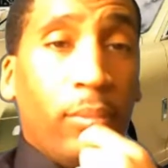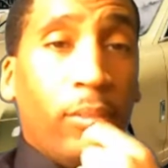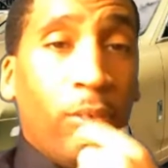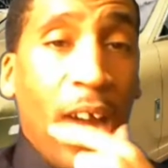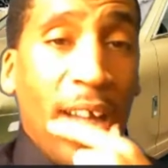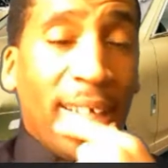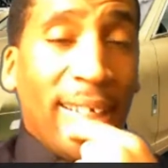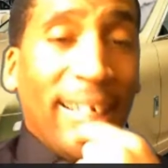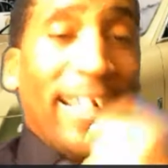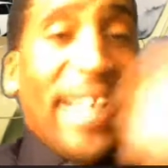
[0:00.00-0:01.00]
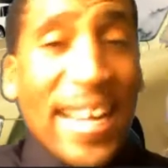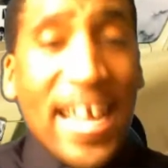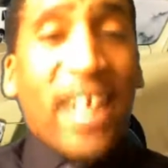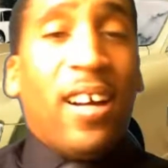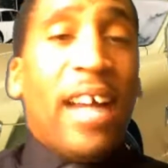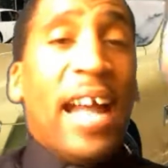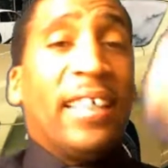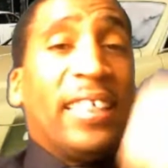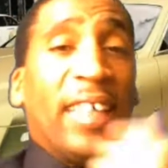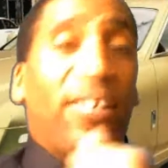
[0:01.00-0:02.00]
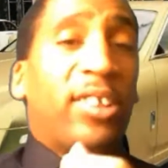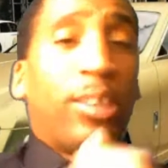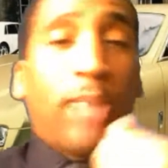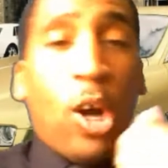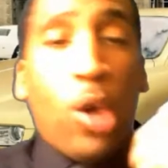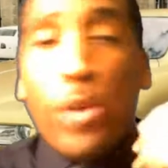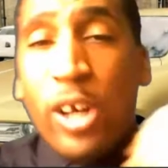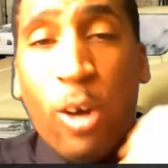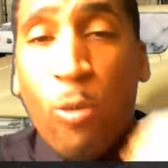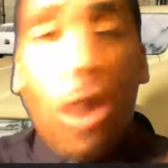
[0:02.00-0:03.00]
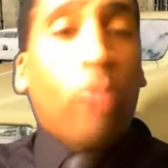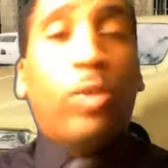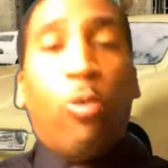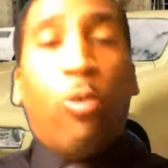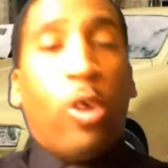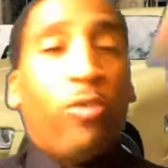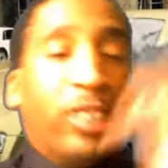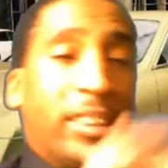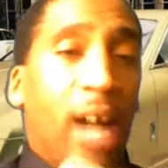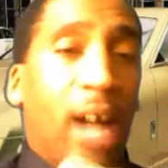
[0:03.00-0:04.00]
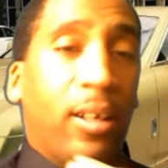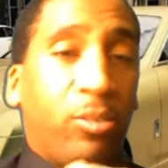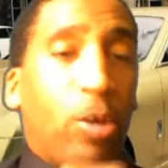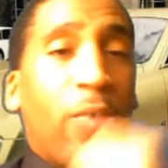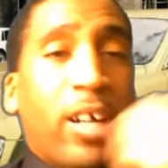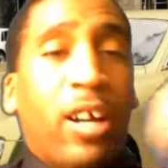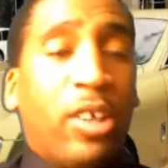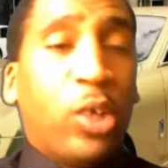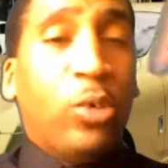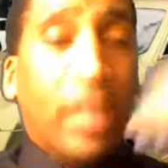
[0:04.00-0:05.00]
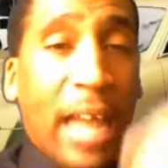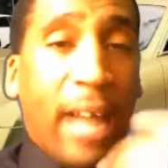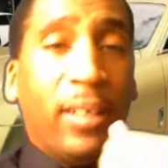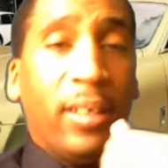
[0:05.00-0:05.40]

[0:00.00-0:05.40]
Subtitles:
Right? And they're going to have to give us some gold. We don't want no worthless dollars. What we going to do with that?